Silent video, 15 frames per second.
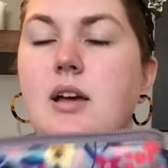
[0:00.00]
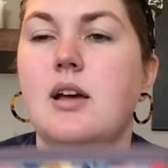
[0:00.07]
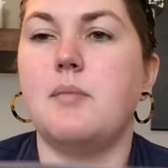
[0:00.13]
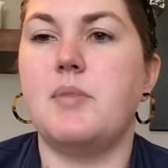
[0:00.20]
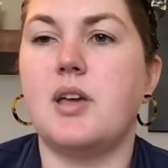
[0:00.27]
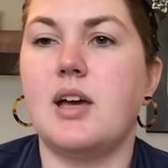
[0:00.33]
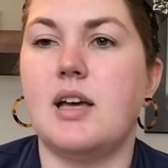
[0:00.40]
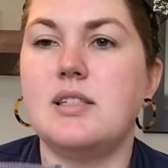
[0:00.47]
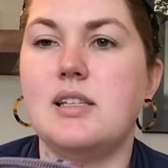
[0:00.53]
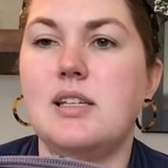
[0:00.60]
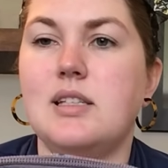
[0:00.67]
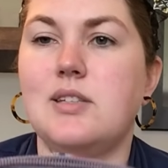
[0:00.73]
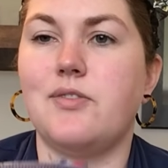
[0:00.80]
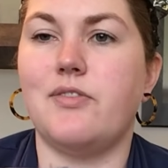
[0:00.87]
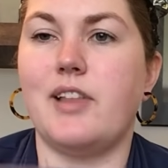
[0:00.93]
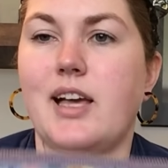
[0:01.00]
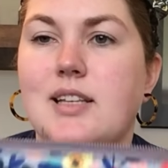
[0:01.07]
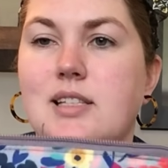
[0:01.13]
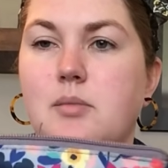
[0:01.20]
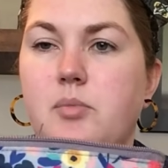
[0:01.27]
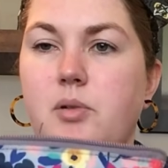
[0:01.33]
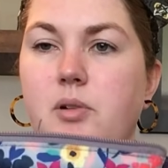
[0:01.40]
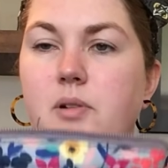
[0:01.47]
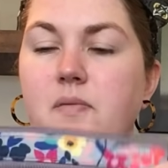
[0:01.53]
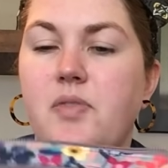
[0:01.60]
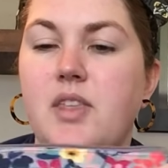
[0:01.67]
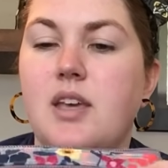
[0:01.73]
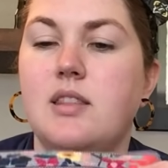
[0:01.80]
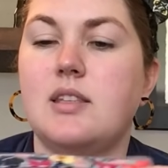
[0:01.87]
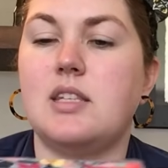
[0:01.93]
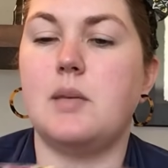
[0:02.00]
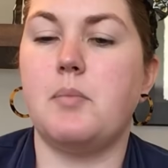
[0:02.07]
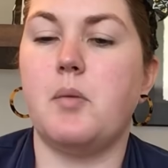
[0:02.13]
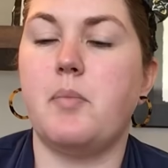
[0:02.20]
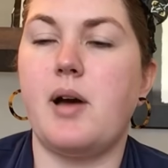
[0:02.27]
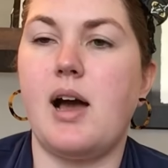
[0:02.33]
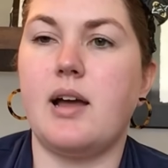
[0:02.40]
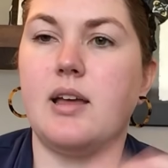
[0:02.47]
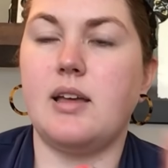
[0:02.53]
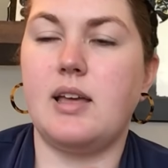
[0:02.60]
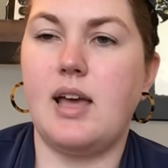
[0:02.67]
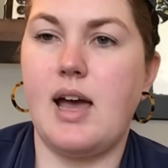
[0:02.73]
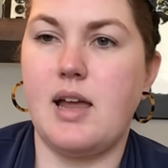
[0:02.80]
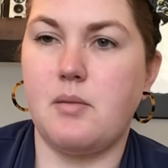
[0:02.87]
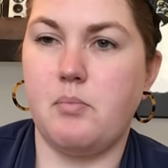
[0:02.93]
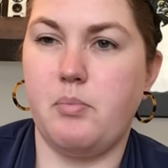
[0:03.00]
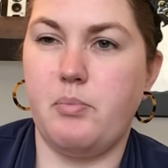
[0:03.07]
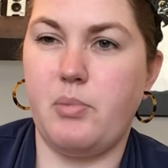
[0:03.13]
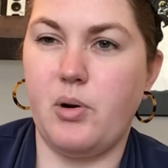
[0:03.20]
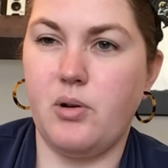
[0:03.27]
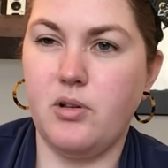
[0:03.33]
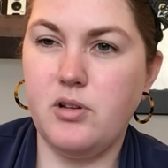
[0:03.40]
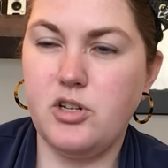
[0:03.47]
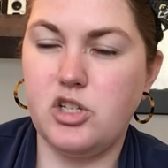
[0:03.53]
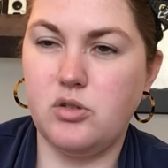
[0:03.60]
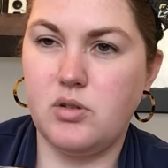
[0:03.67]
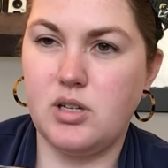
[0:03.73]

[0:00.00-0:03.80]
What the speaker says: Because it's flexible, the zipper pocket can bulge.